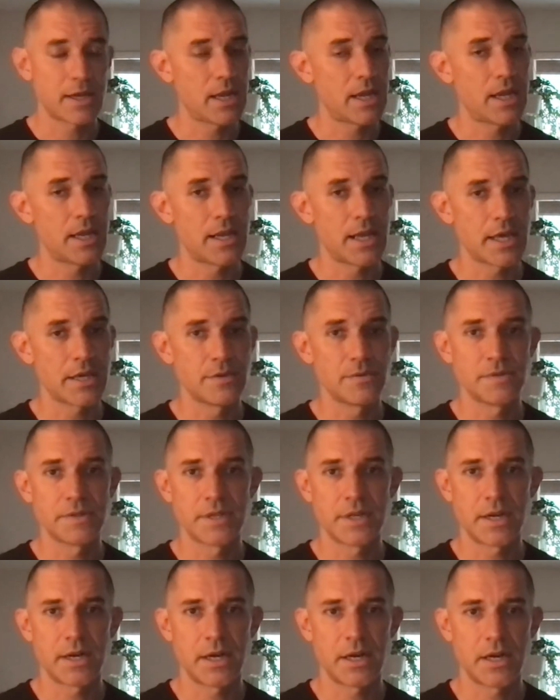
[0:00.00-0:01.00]
and I used
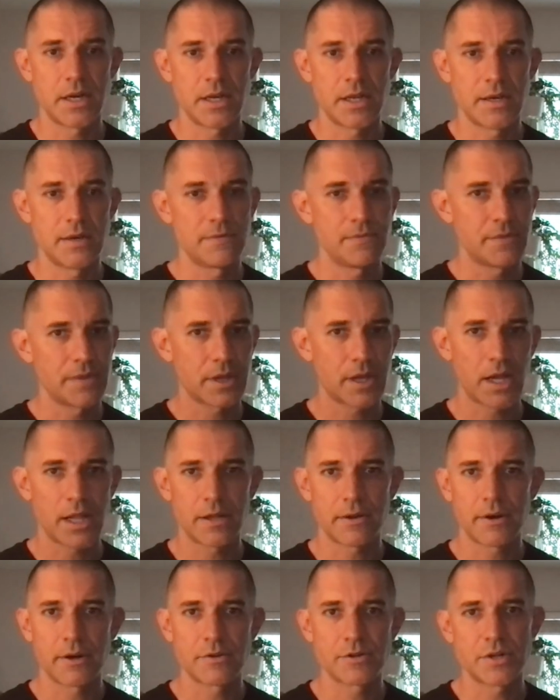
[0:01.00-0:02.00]
it on the
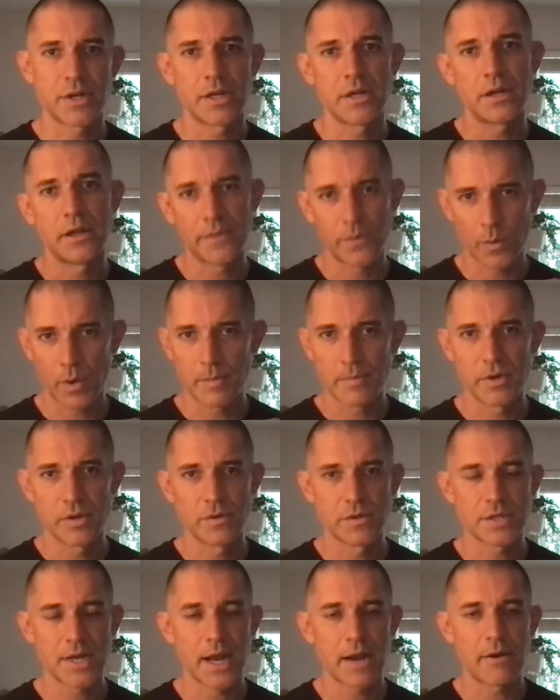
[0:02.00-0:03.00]
Colorado Trail and the
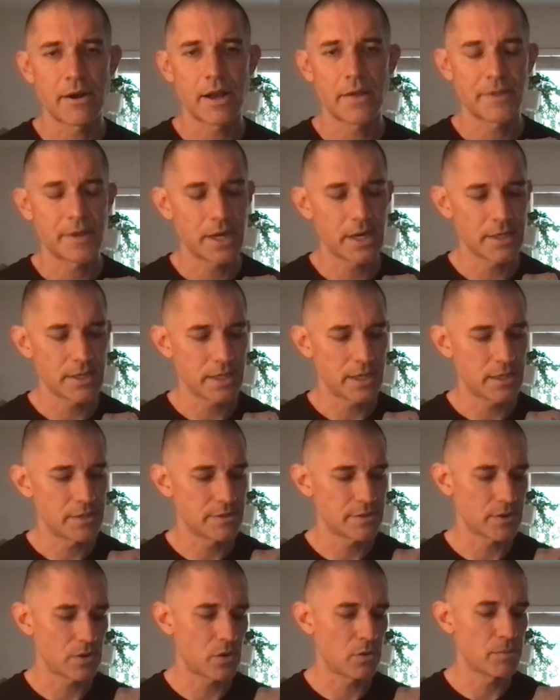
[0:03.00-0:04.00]
Weminuche high route that I did,
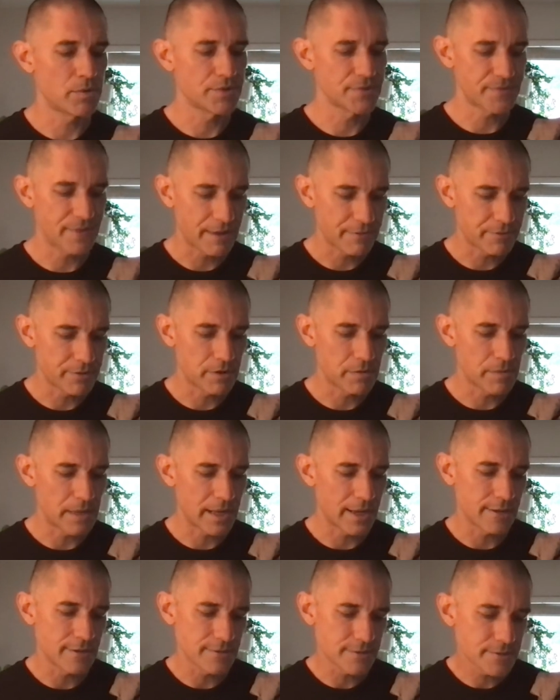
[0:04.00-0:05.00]
so almost 500
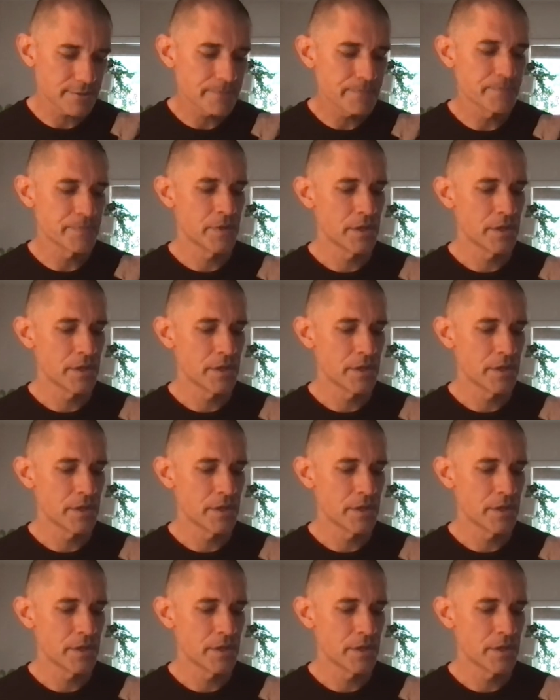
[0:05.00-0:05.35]
miles.